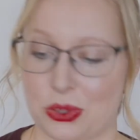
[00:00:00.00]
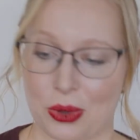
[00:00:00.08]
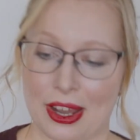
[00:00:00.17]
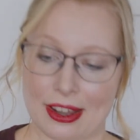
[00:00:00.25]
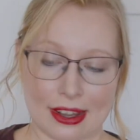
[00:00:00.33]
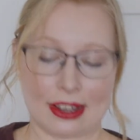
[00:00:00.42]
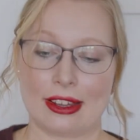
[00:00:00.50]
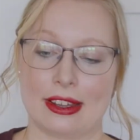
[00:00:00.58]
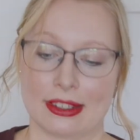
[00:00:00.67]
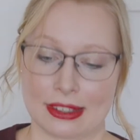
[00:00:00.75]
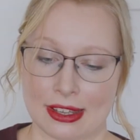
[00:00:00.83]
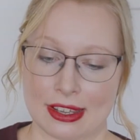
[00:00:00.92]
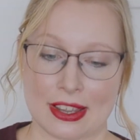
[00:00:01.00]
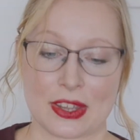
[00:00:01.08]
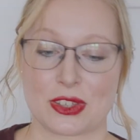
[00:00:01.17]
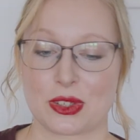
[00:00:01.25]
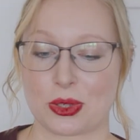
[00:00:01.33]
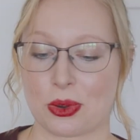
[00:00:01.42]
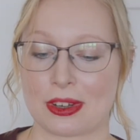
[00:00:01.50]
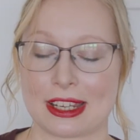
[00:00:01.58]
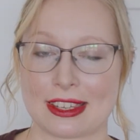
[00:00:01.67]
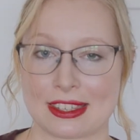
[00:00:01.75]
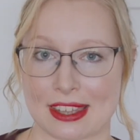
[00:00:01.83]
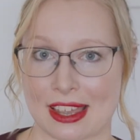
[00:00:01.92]
one,
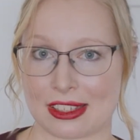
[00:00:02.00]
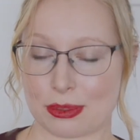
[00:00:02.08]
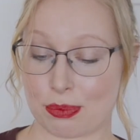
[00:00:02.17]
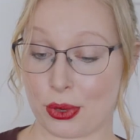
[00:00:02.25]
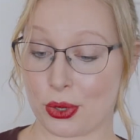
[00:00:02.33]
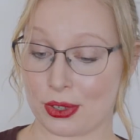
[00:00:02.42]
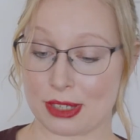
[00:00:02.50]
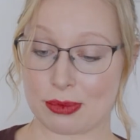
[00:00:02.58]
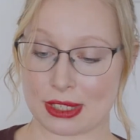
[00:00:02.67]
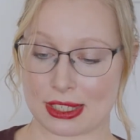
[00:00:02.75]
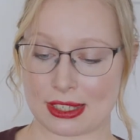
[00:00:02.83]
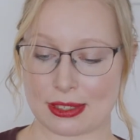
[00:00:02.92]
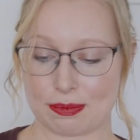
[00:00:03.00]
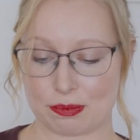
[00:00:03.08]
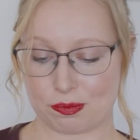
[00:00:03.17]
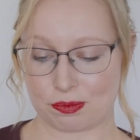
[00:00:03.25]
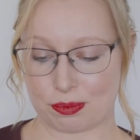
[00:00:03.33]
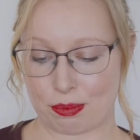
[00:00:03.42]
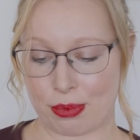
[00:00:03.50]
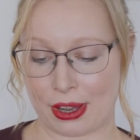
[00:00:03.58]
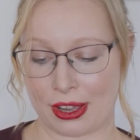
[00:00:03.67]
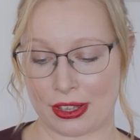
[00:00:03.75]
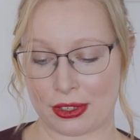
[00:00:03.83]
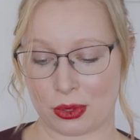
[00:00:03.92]
Stories and Poems
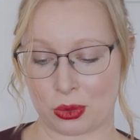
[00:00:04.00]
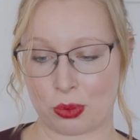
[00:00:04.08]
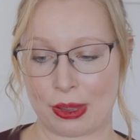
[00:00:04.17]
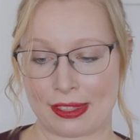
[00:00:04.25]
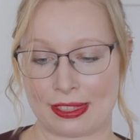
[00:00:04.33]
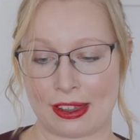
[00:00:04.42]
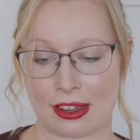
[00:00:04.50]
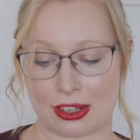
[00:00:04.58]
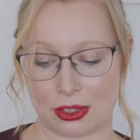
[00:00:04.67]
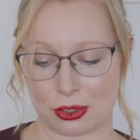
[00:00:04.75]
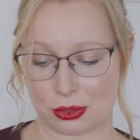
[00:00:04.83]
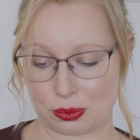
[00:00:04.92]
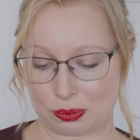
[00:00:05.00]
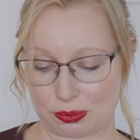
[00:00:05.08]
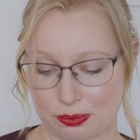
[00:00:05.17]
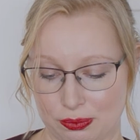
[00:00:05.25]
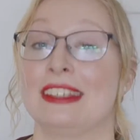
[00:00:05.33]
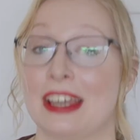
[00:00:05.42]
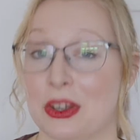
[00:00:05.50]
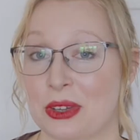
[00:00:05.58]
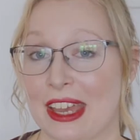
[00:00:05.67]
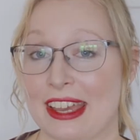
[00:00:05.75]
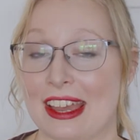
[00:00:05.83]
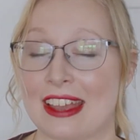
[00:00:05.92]
by Ruben, Dario. Yeah,
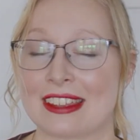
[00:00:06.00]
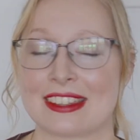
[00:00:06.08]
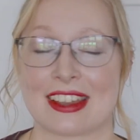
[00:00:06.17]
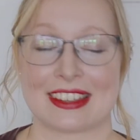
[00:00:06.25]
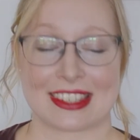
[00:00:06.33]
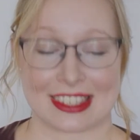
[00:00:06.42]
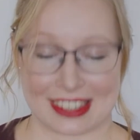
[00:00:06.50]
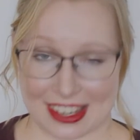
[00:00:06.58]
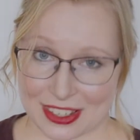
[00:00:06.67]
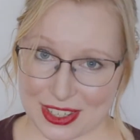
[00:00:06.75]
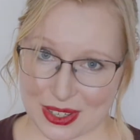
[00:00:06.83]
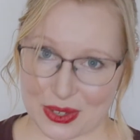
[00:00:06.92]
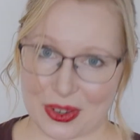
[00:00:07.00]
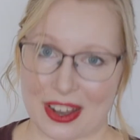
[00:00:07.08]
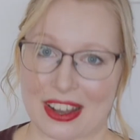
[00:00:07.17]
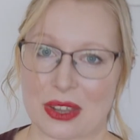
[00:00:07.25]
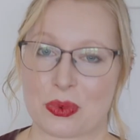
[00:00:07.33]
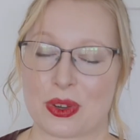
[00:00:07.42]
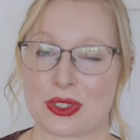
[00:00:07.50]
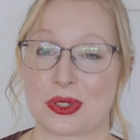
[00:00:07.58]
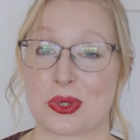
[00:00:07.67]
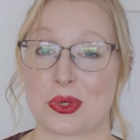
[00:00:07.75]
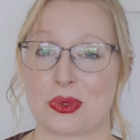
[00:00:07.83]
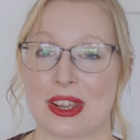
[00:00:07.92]
okay, as I said to you, I want
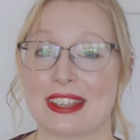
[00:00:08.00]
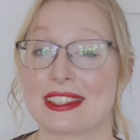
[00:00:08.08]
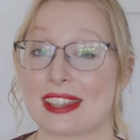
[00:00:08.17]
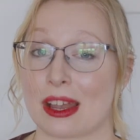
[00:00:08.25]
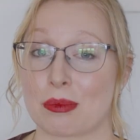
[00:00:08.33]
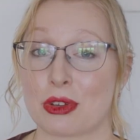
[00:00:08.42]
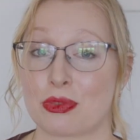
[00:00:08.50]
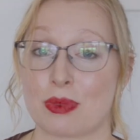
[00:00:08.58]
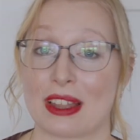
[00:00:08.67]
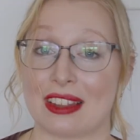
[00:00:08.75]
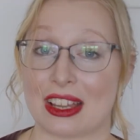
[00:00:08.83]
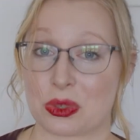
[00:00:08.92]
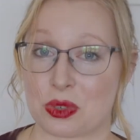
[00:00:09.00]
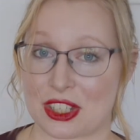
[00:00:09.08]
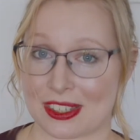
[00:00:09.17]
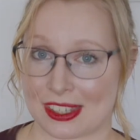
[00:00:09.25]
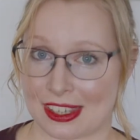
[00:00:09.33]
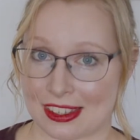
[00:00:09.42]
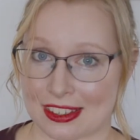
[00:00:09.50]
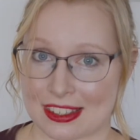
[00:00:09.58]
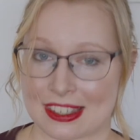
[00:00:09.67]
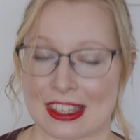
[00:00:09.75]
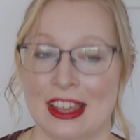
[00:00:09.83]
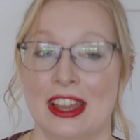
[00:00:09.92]
to train some of my language
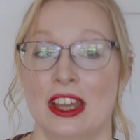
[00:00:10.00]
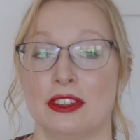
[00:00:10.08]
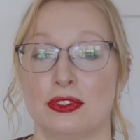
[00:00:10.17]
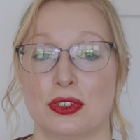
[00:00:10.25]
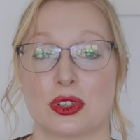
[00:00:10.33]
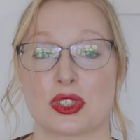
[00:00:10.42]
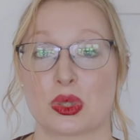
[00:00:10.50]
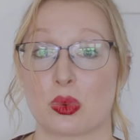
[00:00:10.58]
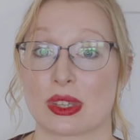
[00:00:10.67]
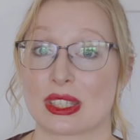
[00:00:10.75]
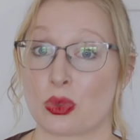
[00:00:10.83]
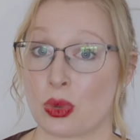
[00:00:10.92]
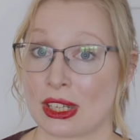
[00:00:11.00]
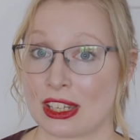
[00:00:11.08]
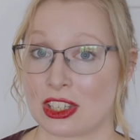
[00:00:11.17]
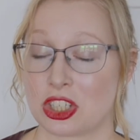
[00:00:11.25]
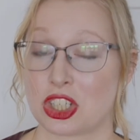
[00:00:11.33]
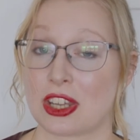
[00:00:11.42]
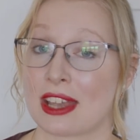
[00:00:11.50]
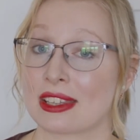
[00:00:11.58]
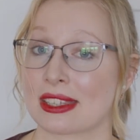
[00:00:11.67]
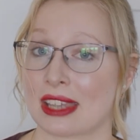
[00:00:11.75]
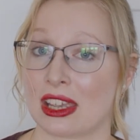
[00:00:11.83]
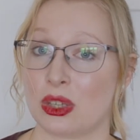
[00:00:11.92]
skills. First was Swedish and
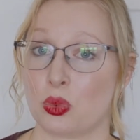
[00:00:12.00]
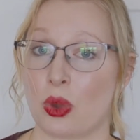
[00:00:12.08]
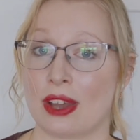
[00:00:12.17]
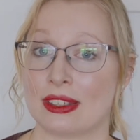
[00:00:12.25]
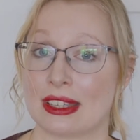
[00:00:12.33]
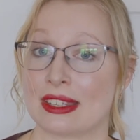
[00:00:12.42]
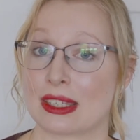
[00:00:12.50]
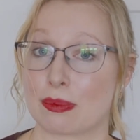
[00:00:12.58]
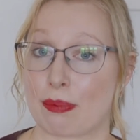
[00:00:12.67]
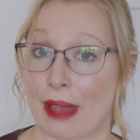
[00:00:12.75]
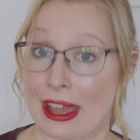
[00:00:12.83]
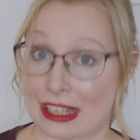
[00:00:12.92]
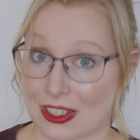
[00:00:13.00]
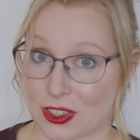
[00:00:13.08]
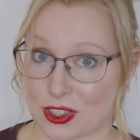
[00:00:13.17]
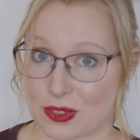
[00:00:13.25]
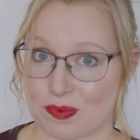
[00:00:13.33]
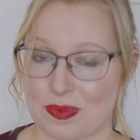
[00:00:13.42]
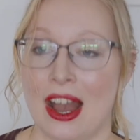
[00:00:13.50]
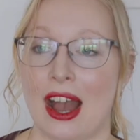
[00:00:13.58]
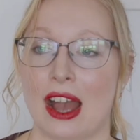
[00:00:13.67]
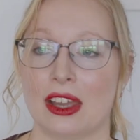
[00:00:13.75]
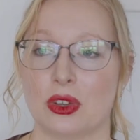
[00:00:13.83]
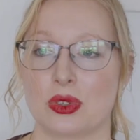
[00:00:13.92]
second one is Spanish.
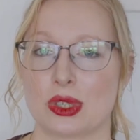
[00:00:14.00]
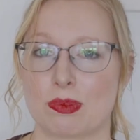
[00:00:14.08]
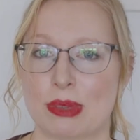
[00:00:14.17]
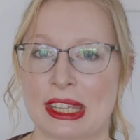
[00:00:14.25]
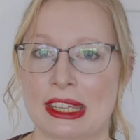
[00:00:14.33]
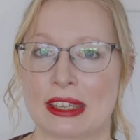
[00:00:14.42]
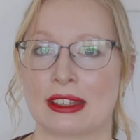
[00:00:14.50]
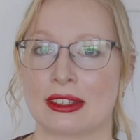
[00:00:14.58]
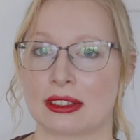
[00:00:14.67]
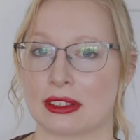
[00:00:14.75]
I could speak